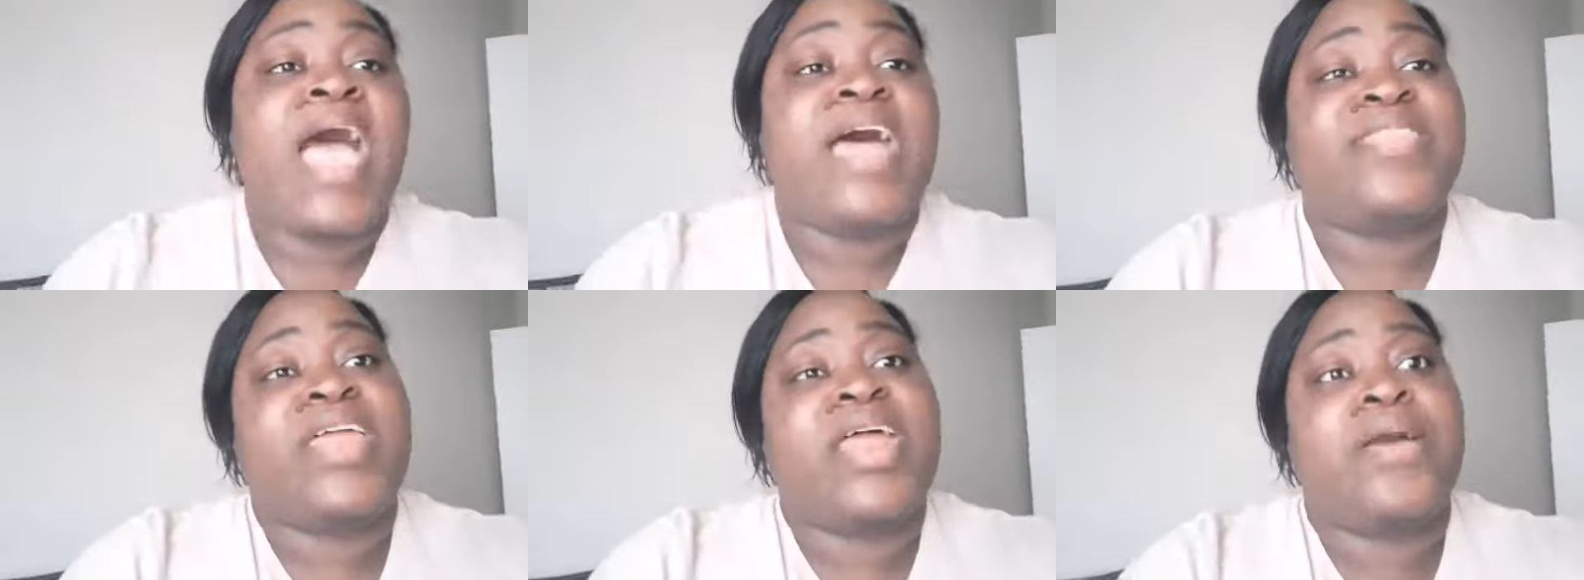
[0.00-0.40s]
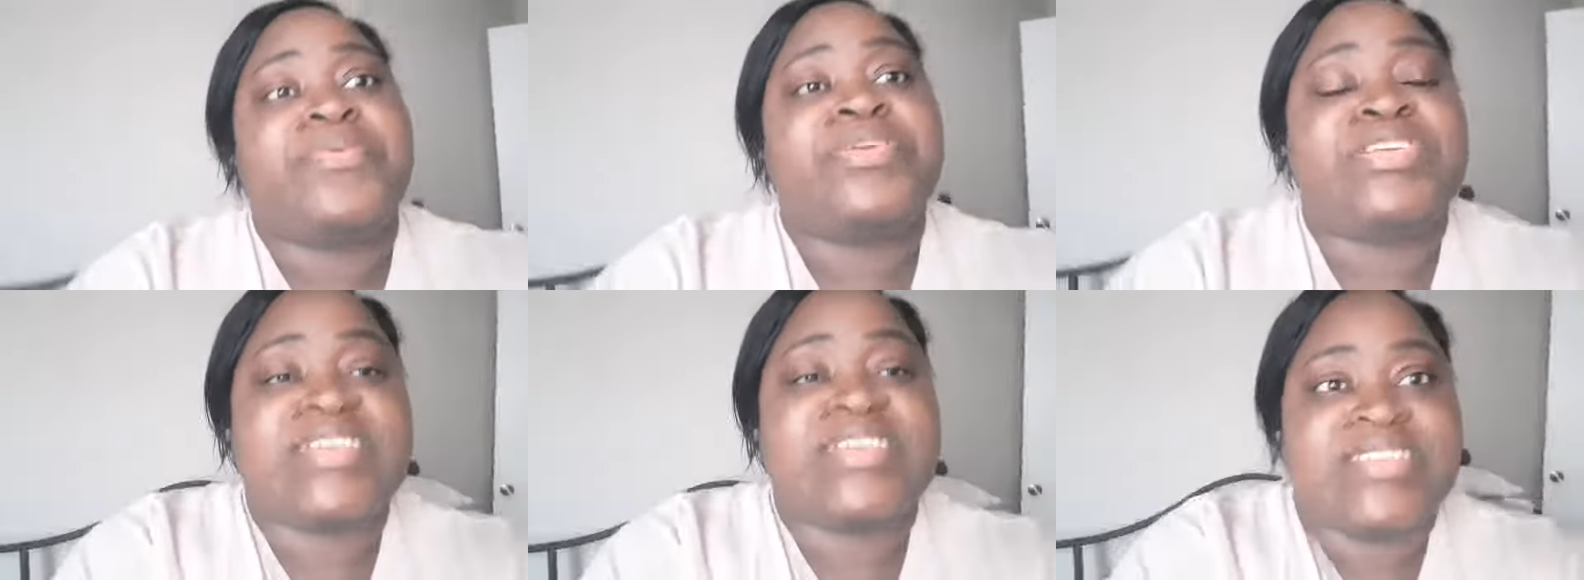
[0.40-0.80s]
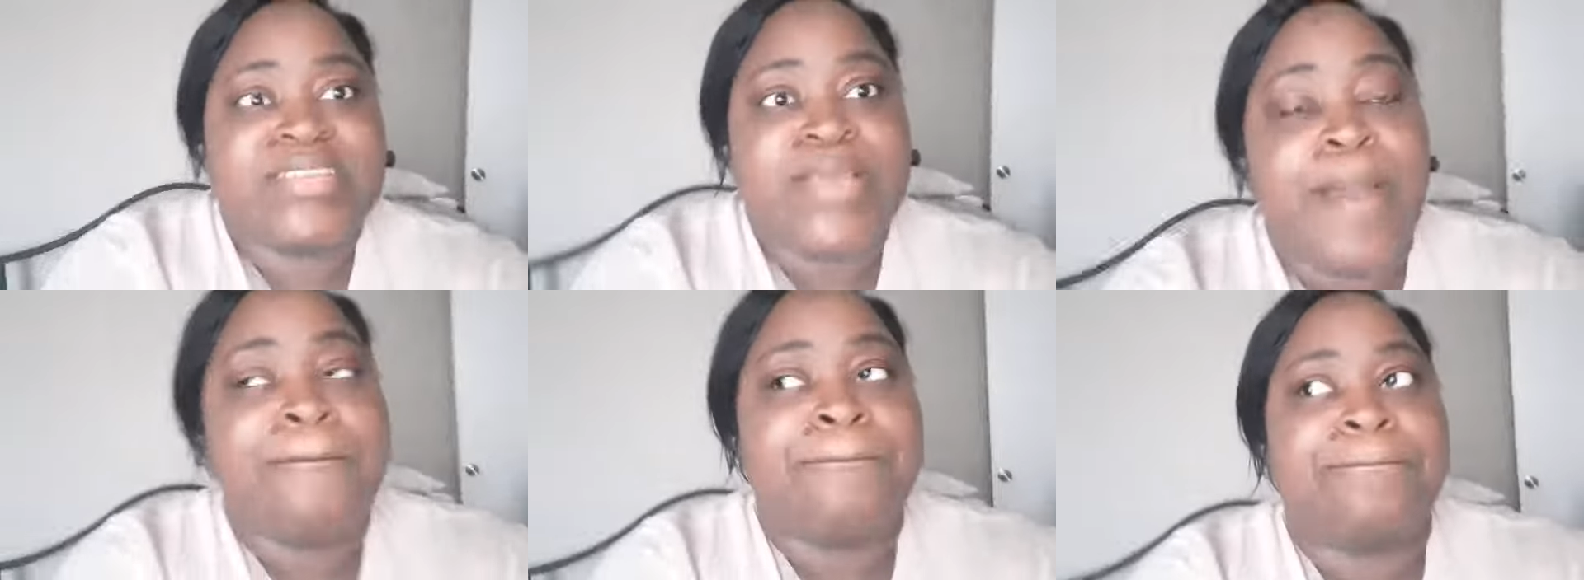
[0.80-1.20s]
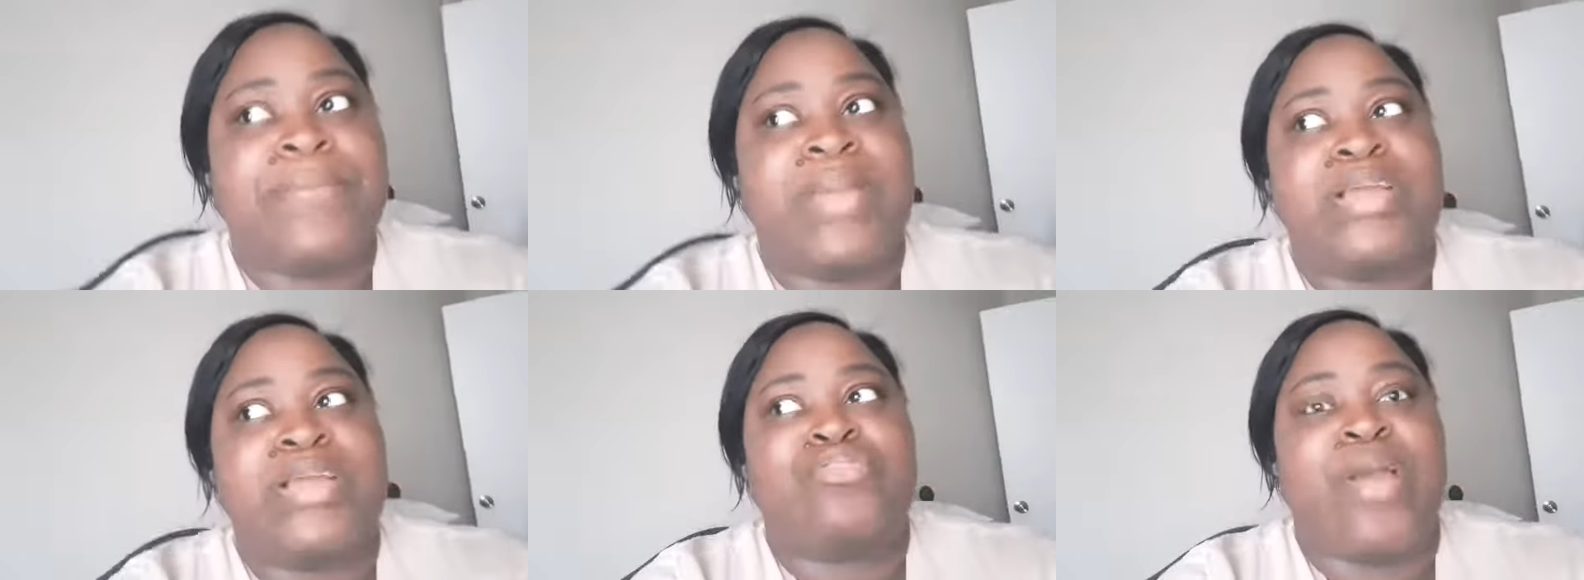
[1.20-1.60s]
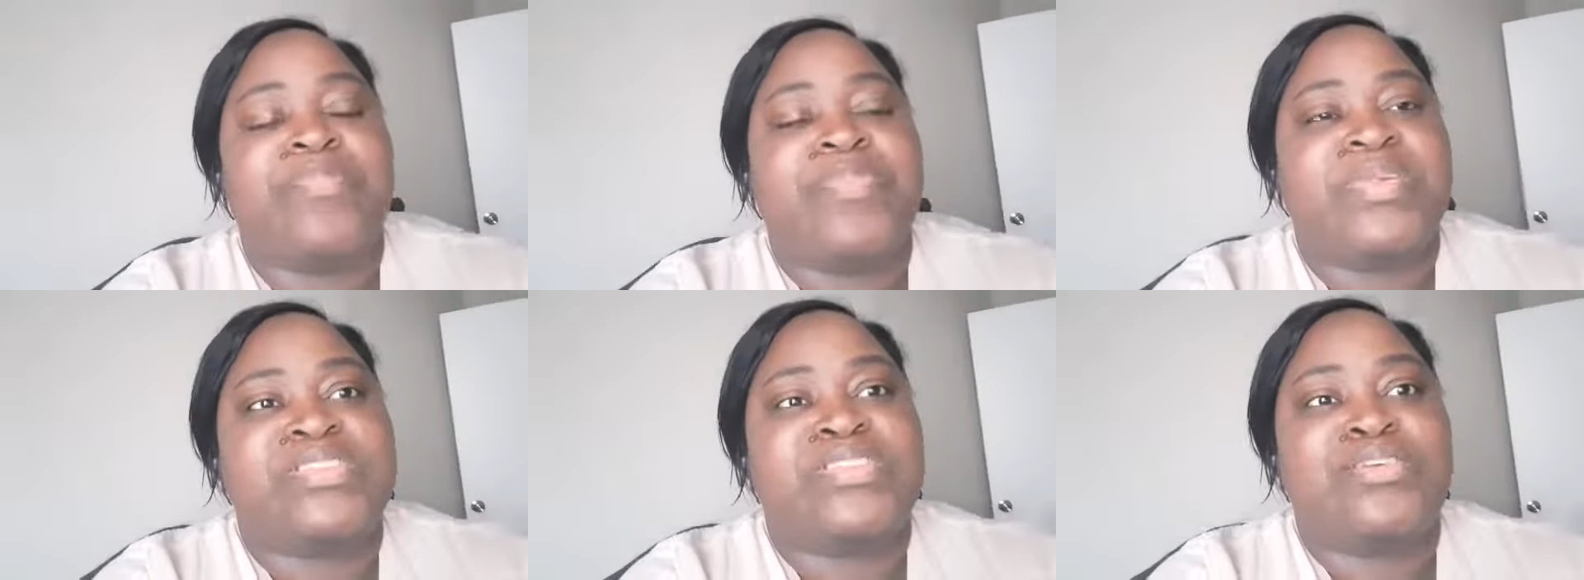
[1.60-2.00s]
I thought I would just
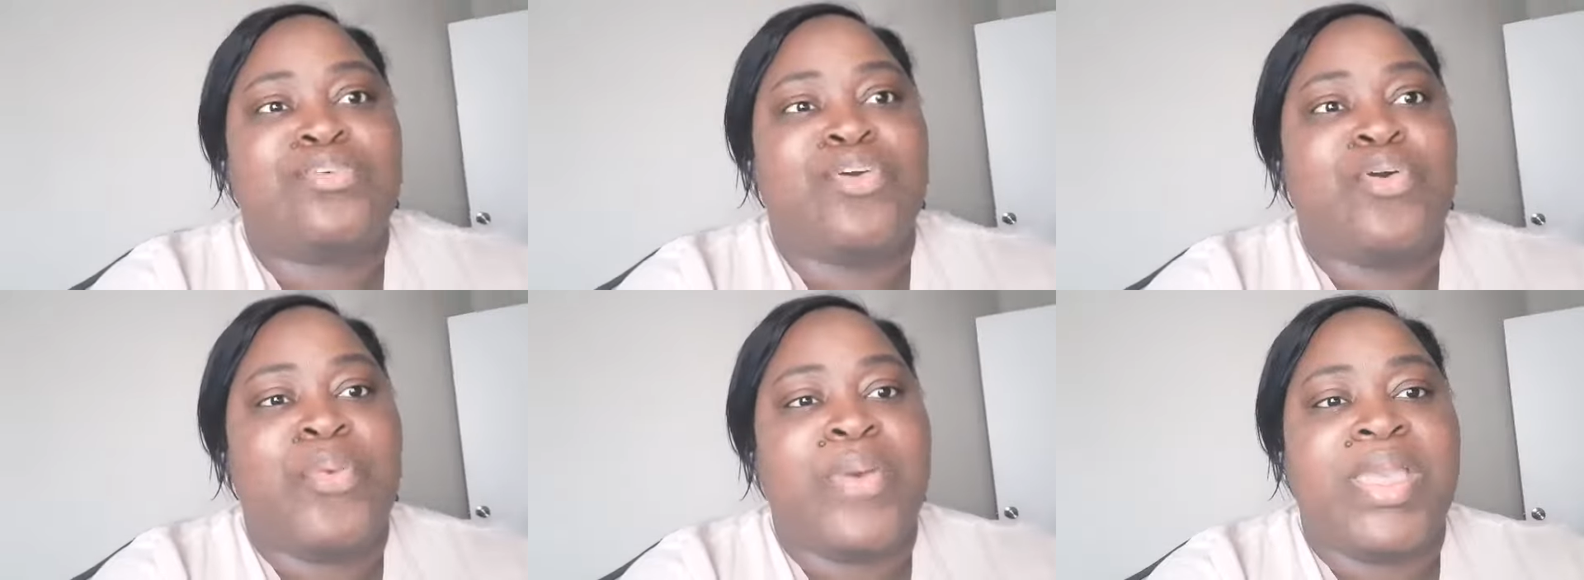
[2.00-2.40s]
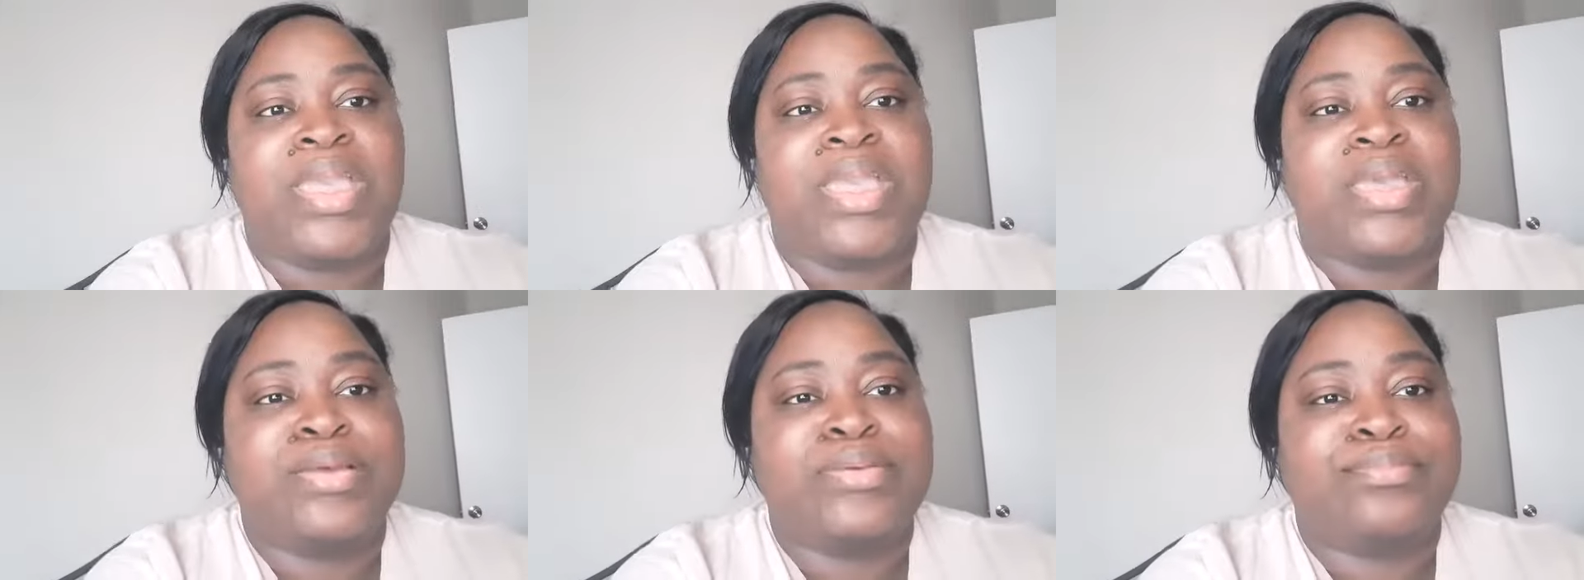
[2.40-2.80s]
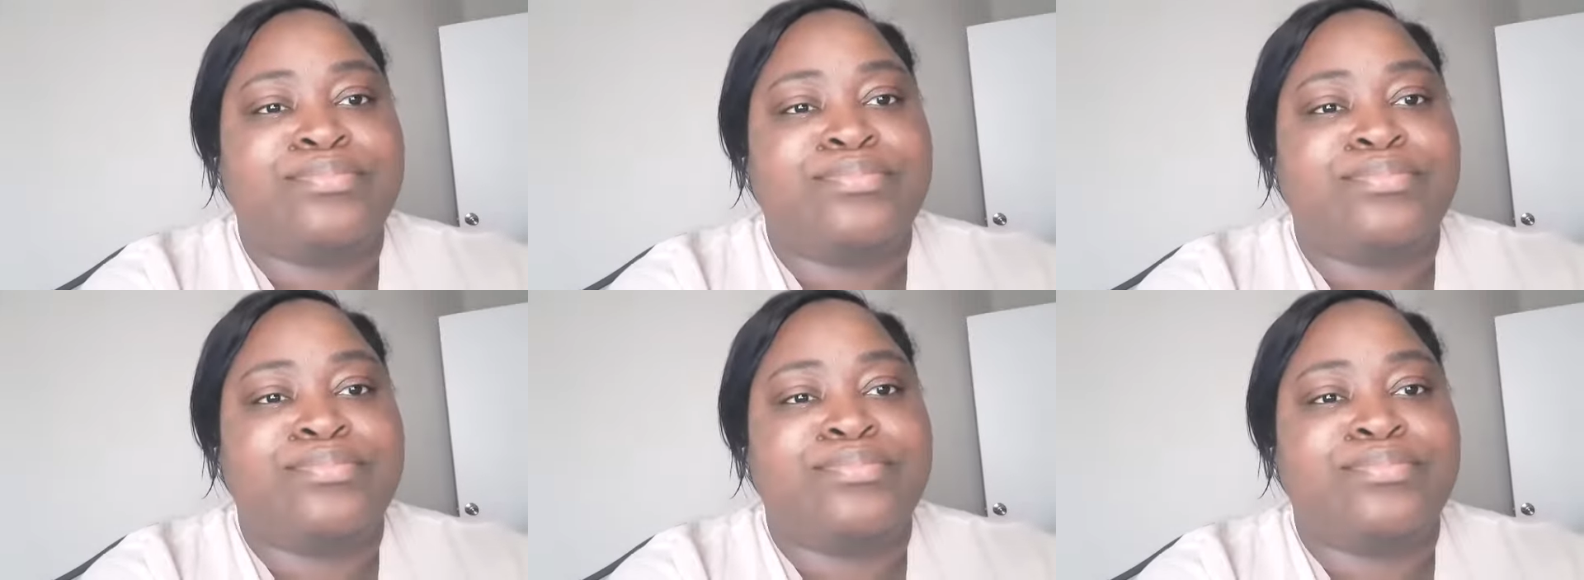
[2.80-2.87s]
drop this little quick,